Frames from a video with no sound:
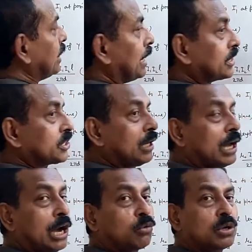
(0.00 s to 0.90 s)
out of the
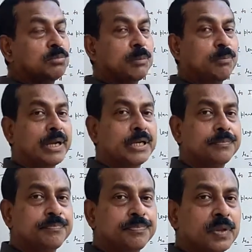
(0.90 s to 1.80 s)
plane.
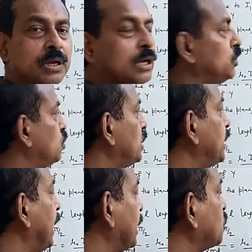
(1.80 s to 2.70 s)
So the direction of the
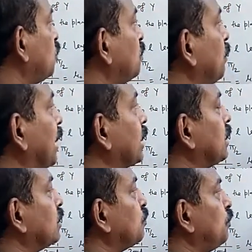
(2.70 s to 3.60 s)
magnetic field
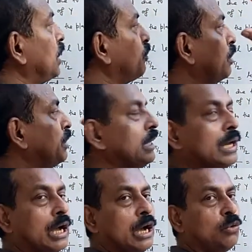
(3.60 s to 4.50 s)
will be out of
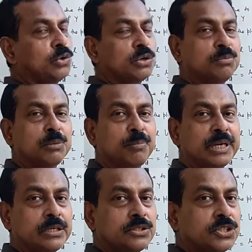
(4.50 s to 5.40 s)
the plane in this
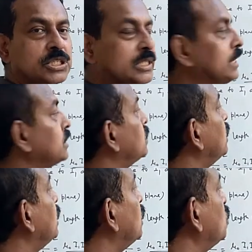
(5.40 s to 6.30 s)
case. So
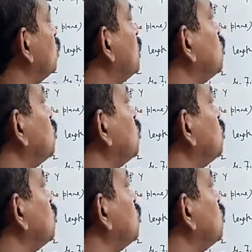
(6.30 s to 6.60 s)
this will be